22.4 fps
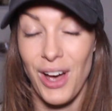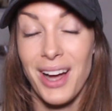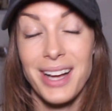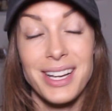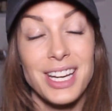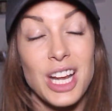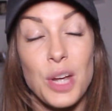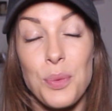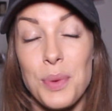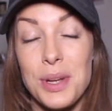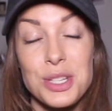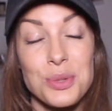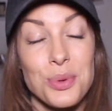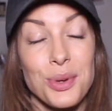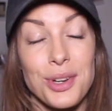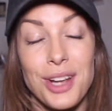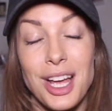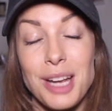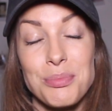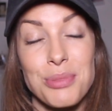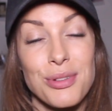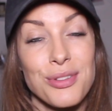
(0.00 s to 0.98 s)
I know which one
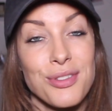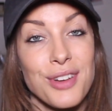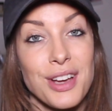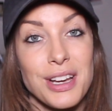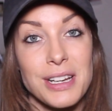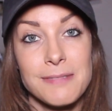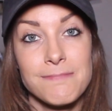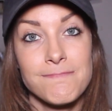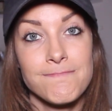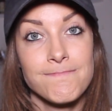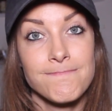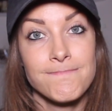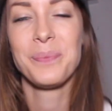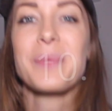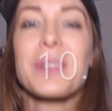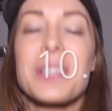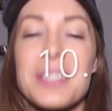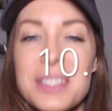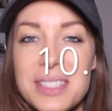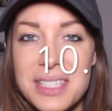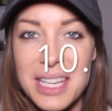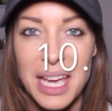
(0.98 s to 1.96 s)
I'd prefer.
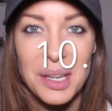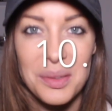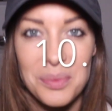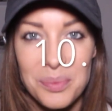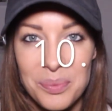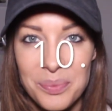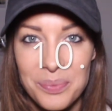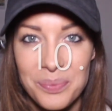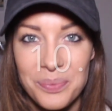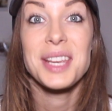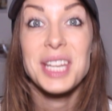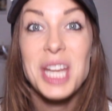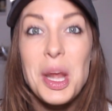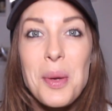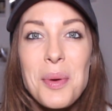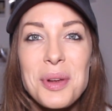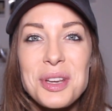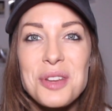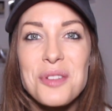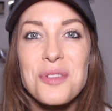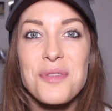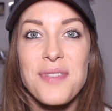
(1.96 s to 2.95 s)
10. You know
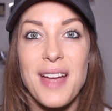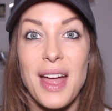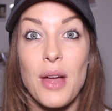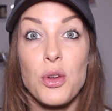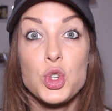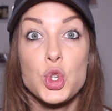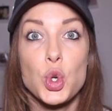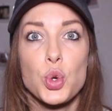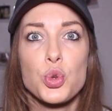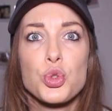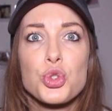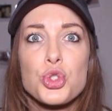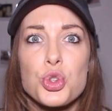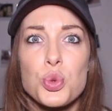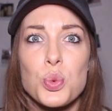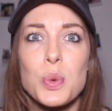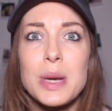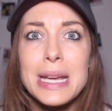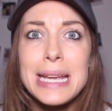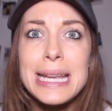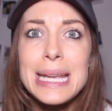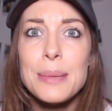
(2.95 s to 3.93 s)
when you found your
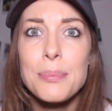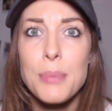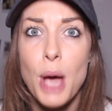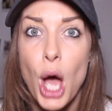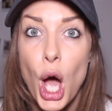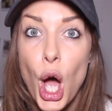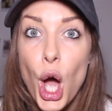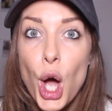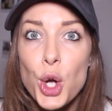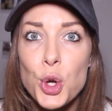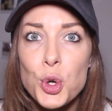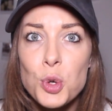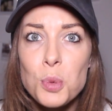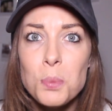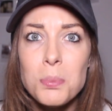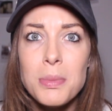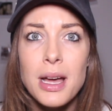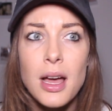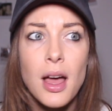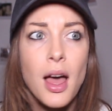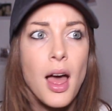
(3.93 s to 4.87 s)
dream home?